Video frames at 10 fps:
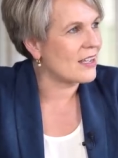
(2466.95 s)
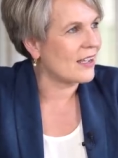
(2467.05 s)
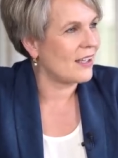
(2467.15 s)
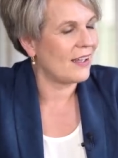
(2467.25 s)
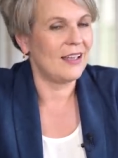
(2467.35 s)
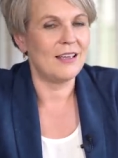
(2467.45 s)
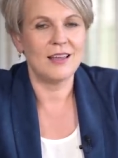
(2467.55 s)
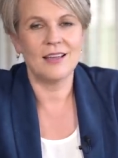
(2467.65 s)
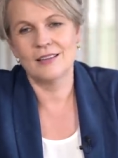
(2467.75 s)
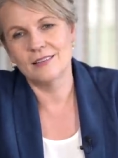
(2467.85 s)
Like eh,
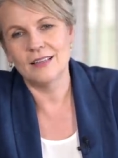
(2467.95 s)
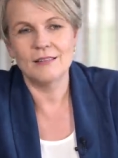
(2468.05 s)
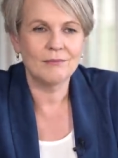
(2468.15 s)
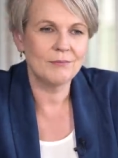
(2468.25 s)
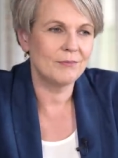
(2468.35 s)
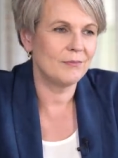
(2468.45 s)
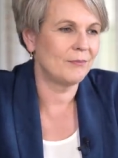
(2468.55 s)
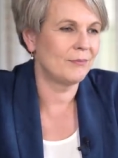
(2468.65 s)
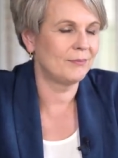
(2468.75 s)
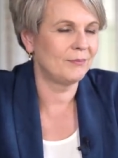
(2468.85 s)
eh,
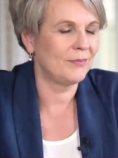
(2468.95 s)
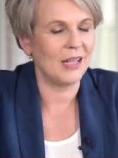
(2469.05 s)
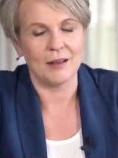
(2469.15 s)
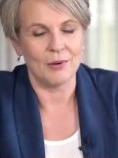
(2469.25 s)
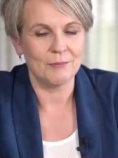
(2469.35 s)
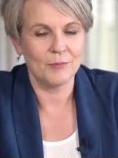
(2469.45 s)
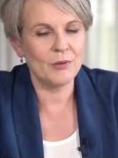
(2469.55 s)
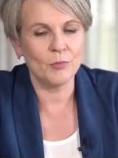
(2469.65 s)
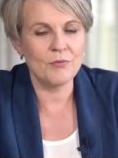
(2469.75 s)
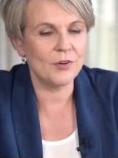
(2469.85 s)
anyway,
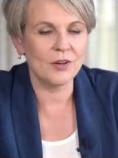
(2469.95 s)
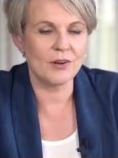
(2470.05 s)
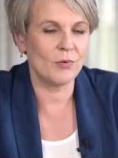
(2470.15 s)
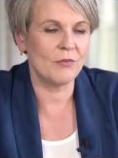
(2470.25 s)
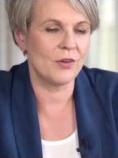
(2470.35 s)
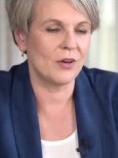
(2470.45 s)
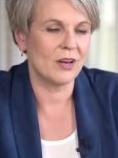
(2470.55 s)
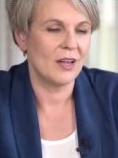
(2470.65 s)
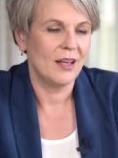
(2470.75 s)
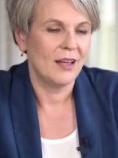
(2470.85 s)
we, have got we've
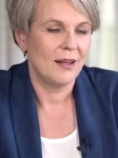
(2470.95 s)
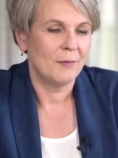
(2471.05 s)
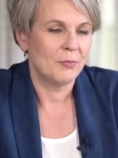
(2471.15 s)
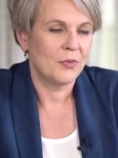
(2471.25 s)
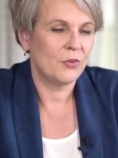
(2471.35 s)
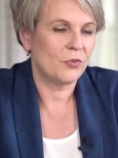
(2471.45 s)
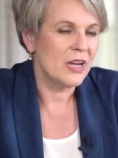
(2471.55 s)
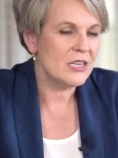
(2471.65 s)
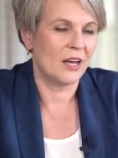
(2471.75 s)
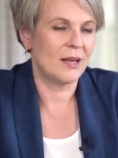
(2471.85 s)
got
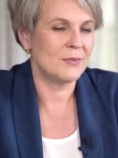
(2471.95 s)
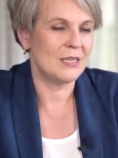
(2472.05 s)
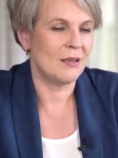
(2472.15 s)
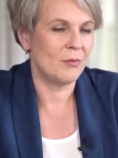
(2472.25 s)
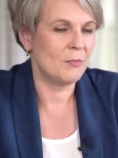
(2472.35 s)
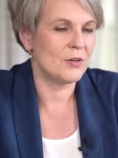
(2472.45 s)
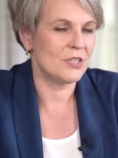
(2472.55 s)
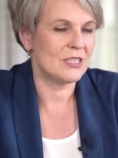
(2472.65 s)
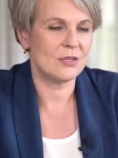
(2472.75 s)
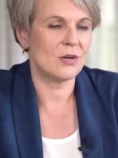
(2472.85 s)
three times the, we
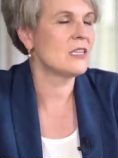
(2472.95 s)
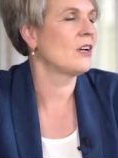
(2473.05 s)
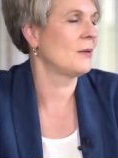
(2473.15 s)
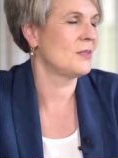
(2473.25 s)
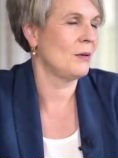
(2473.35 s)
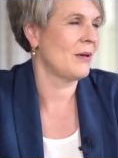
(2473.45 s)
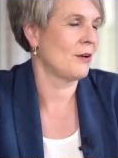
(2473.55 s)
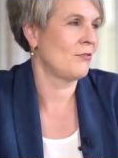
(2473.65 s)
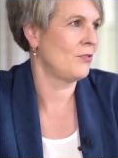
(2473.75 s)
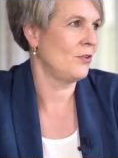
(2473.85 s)
produce three times the
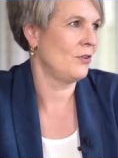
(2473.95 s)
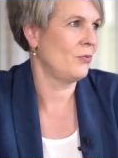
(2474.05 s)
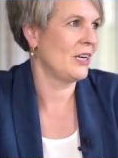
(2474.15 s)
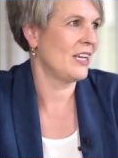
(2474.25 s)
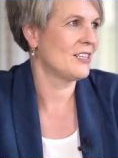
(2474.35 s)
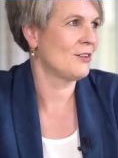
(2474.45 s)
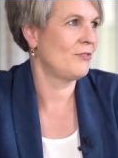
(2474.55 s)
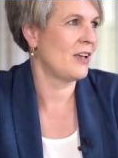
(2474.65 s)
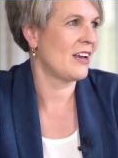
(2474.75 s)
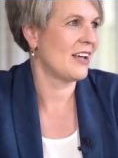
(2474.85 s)
amount of food we need to feed